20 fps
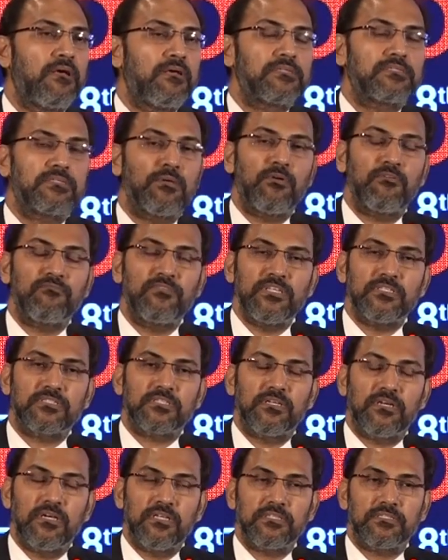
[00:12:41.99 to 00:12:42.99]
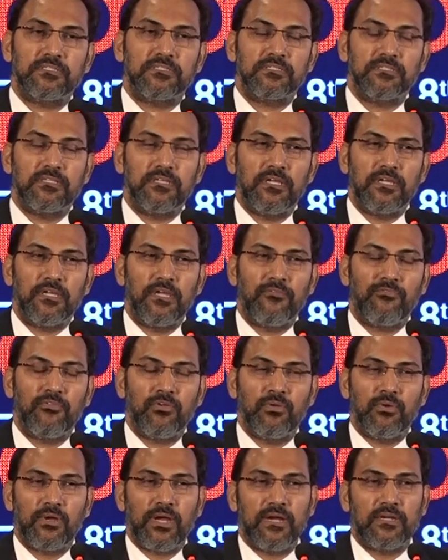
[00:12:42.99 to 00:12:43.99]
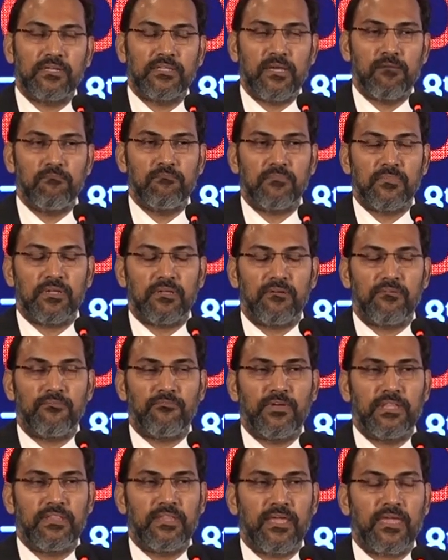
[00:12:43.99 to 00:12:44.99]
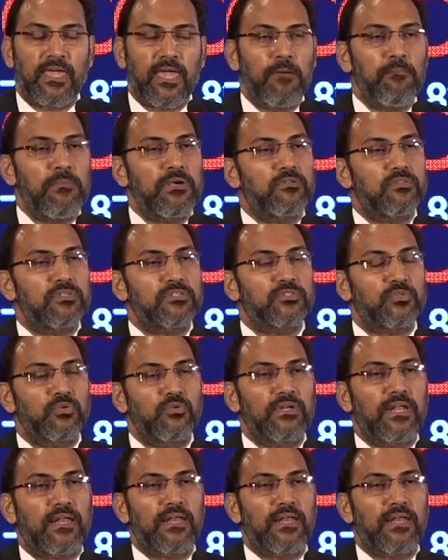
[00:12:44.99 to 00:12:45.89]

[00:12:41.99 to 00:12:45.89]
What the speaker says: Some of these girls, if you look at them when they came into the school,